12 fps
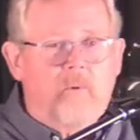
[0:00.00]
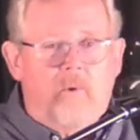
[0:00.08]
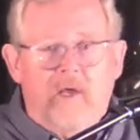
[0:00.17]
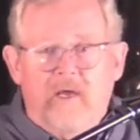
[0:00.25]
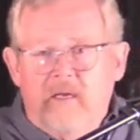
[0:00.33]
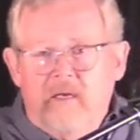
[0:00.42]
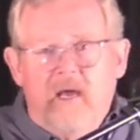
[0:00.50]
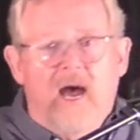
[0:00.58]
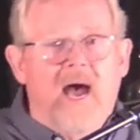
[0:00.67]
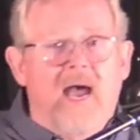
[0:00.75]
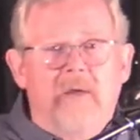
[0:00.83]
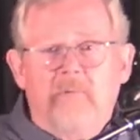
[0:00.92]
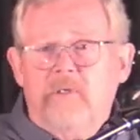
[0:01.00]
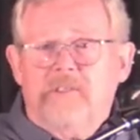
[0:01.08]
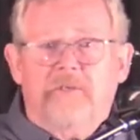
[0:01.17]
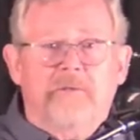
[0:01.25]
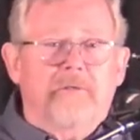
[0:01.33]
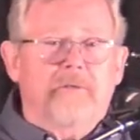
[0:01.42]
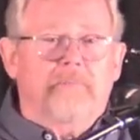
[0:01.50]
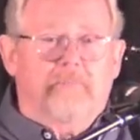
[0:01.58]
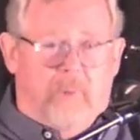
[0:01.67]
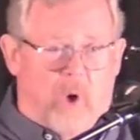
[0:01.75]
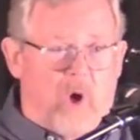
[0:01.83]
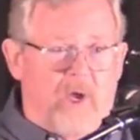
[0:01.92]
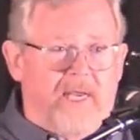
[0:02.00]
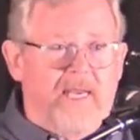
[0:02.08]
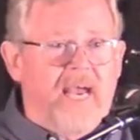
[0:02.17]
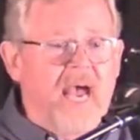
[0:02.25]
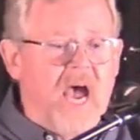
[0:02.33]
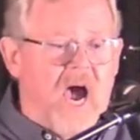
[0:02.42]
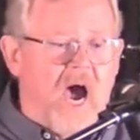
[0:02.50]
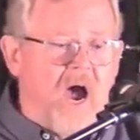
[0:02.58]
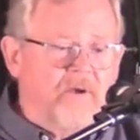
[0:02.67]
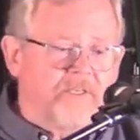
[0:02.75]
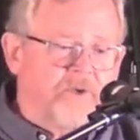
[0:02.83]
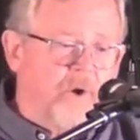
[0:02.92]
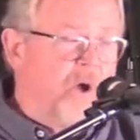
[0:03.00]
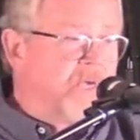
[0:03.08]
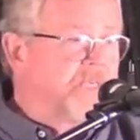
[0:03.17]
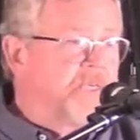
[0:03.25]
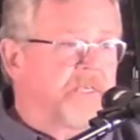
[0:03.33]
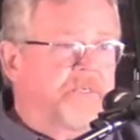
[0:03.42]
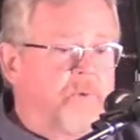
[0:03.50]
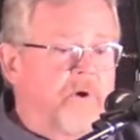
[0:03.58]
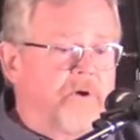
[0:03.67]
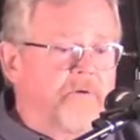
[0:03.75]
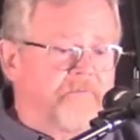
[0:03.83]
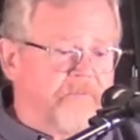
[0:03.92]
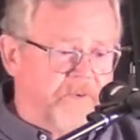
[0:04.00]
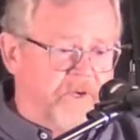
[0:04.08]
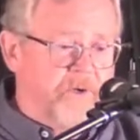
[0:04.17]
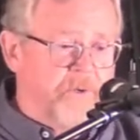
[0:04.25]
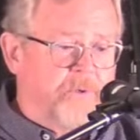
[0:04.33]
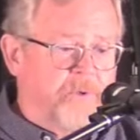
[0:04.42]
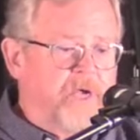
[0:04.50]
When I was a boy, our choices were few.